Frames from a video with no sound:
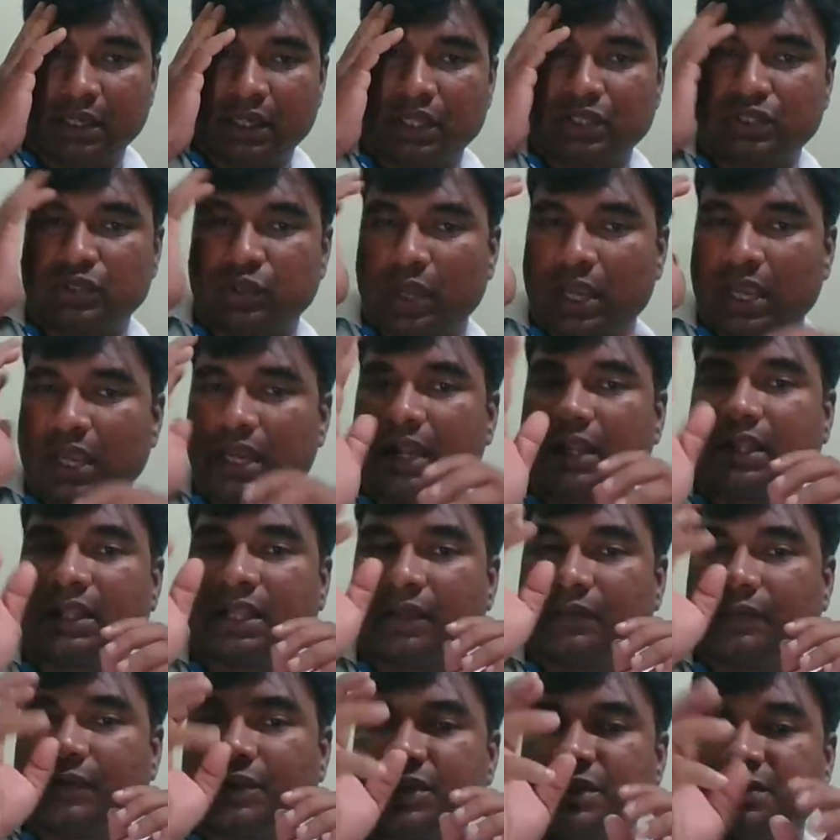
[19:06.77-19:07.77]
So
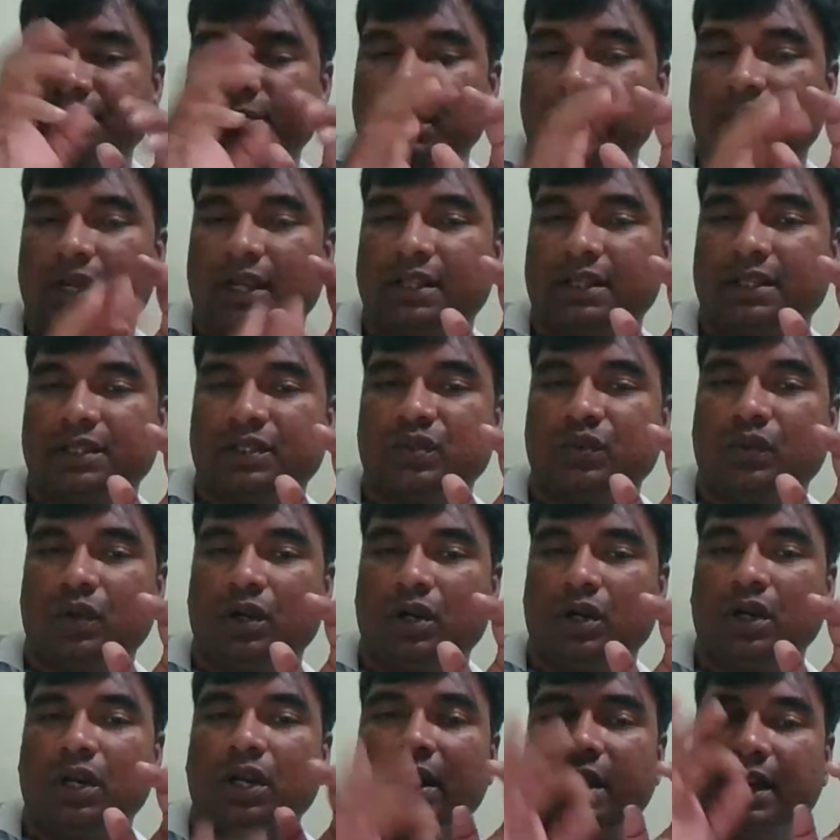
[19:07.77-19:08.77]
anything which is built in this
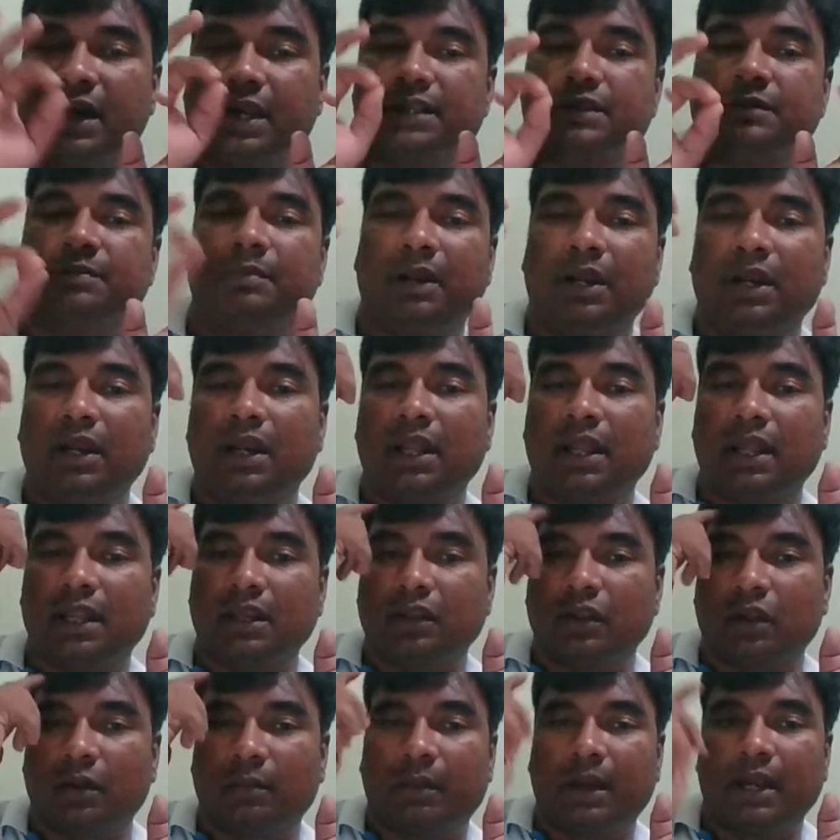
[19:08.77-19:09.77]
world, it is built in
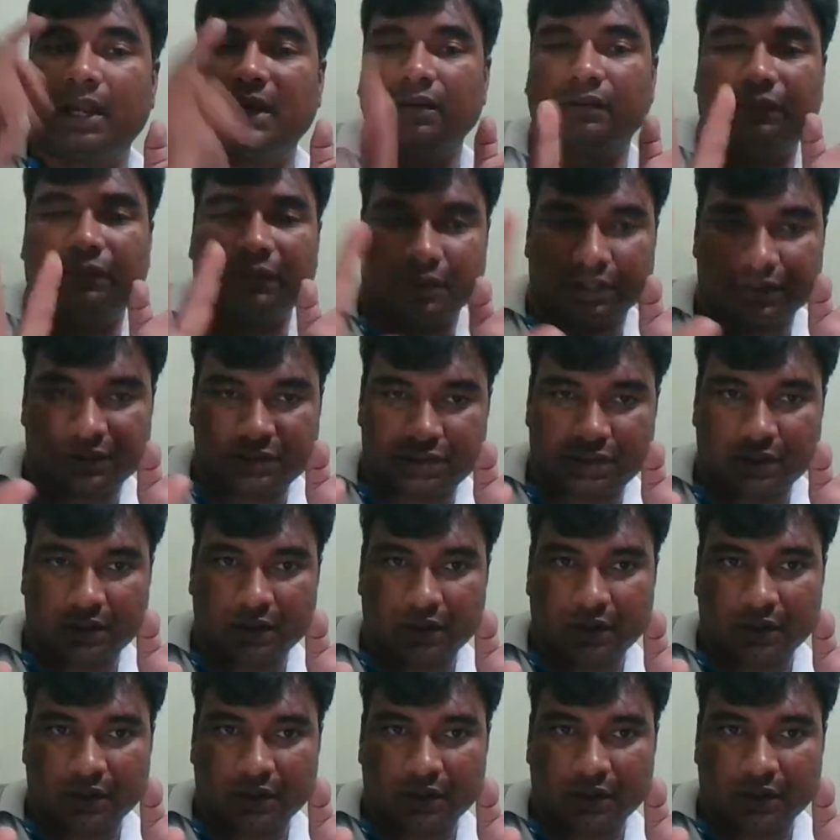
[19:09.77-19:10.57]
your mind first.